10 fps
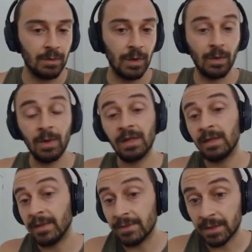We don't want to
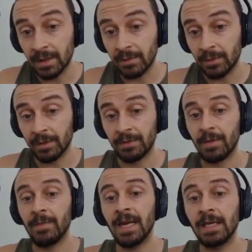Thieves' Glove one of our
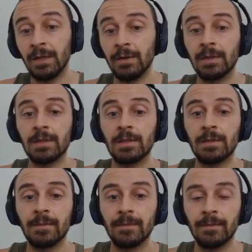mech
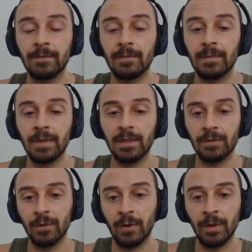units, because if
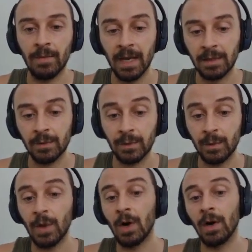we're going mechs, which
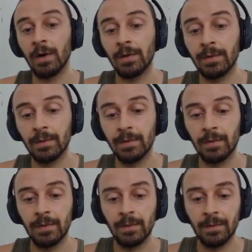we are,
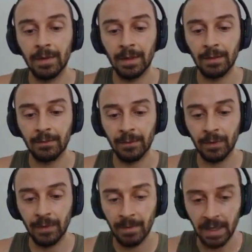if we're
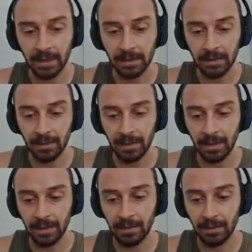going mechs,
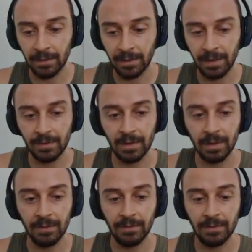then Thieves'
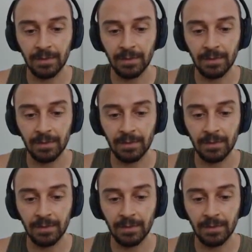Glove,